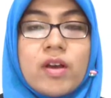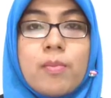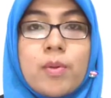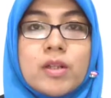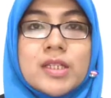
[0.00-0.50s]

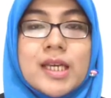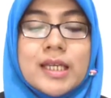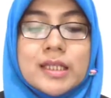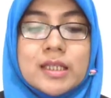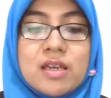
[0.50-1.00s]
approach
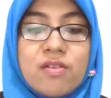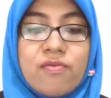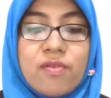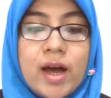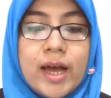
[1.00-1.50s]
is
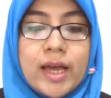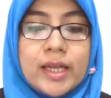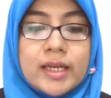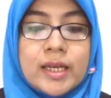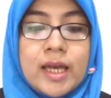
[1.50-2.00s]

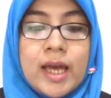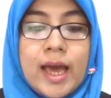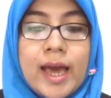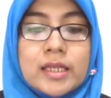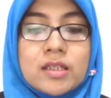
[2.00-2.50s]
defined
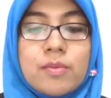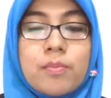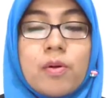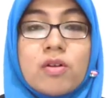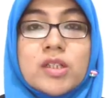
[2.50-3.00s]
as the
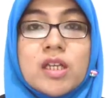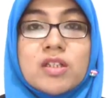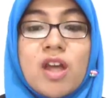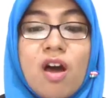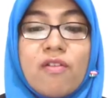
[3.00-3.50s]

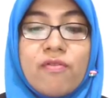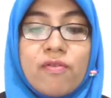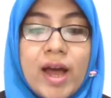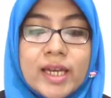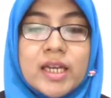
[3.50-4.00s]
process of
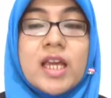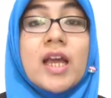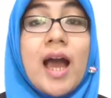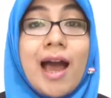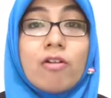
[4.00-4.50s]

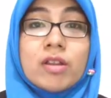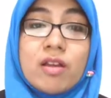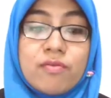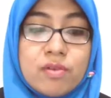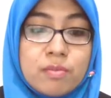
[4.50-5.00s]
finding out
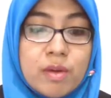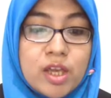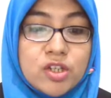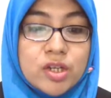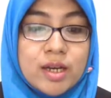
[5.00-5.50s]

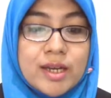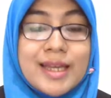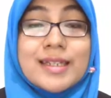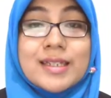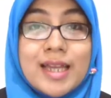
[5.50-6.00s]
information
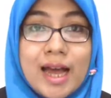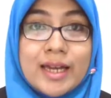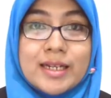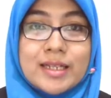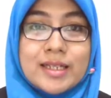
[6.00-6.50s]
in
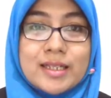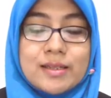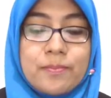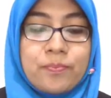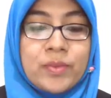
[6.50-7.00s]
science,
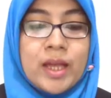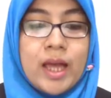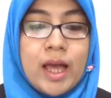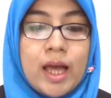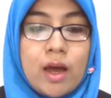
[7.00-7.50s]

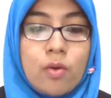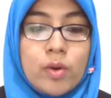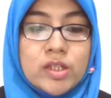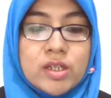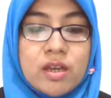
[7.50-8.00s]

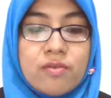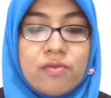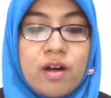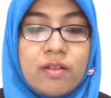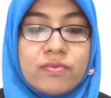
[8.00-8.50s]
which
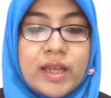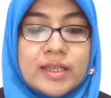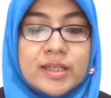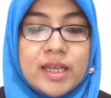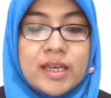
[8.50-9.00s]
involve
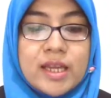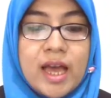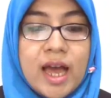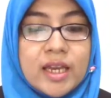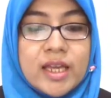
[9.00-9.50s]
testing the
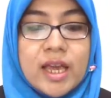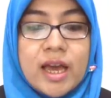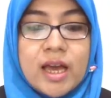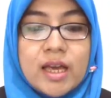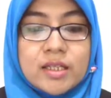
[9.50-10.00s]

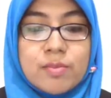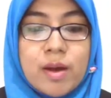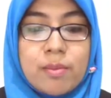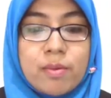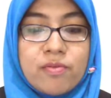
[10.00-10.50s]
ideas
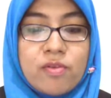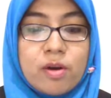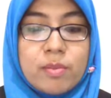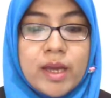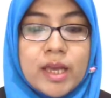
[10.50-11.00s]
by
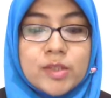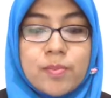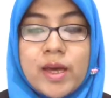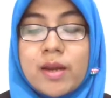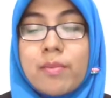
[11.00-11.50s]
performing
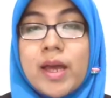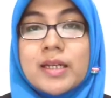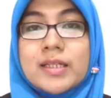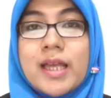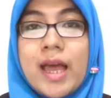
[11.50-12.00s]

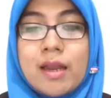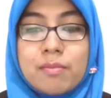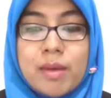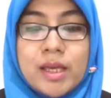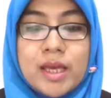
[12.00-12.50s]
experiments and
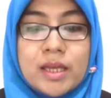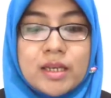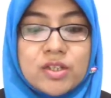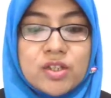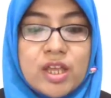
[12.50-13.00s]
making
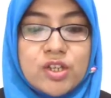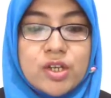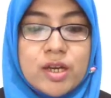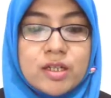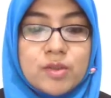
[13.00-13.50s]

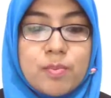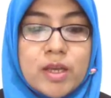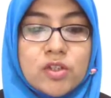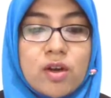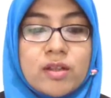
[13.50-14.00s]
decisions
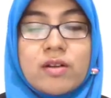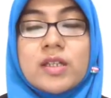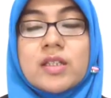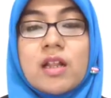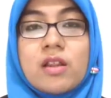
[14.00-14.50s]
based on the
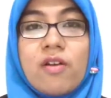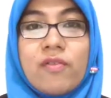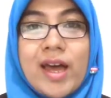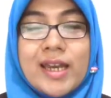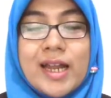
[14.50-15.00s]
result of
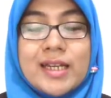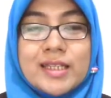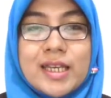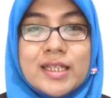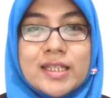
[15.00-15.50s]

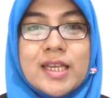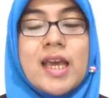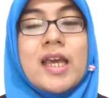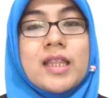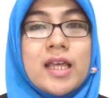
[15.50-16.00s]
analysis.
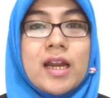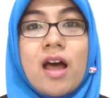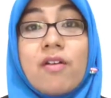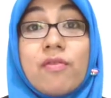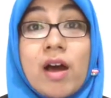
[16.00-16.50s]
There
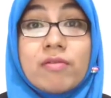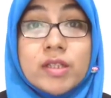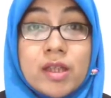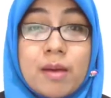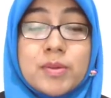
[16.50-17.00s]
are 5
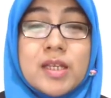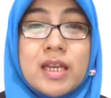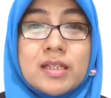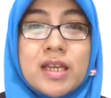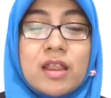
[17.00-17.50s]
steps
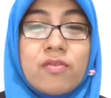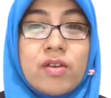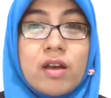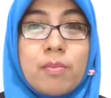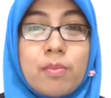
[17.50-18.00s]
in
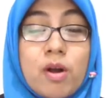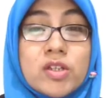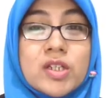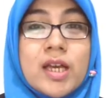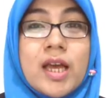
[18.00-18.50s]
scientific
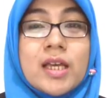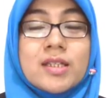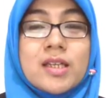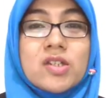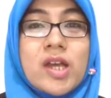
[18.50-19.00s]
approach,
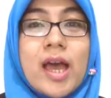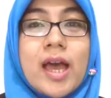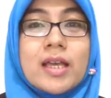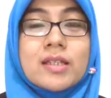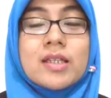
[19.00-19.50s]
such
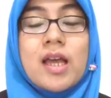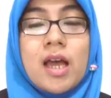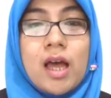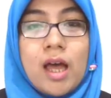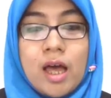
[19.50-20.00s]
as
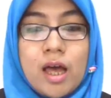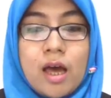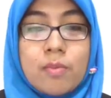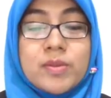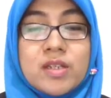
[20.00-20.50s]

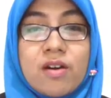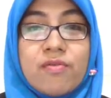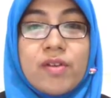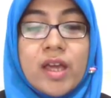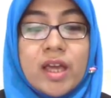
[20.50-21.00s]

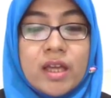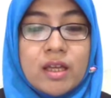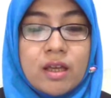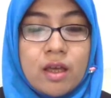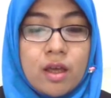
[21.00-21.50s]

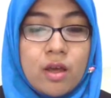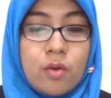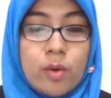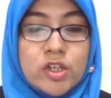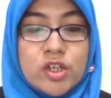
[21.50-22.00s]
observing,
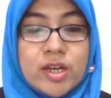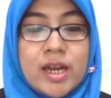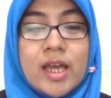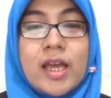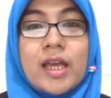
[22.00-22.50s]

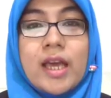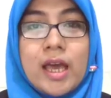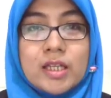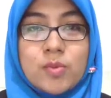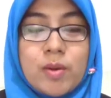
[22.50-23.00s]
questioning,
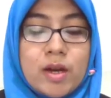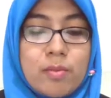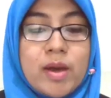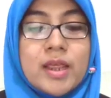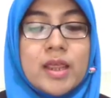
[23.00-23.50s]

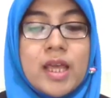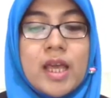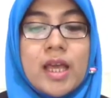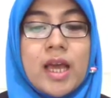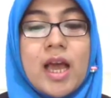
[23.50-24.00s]

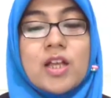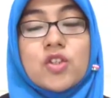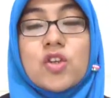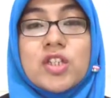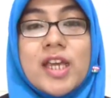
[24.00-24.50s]
experimenting,
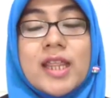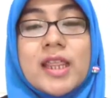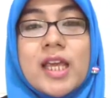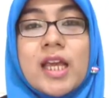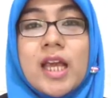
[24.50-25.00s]

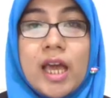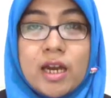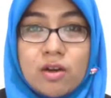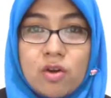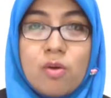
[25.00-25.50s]
associating,
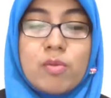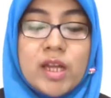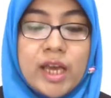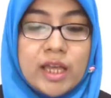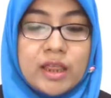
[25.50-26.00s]
and
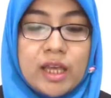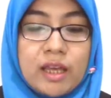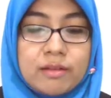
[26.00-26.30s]
communicating.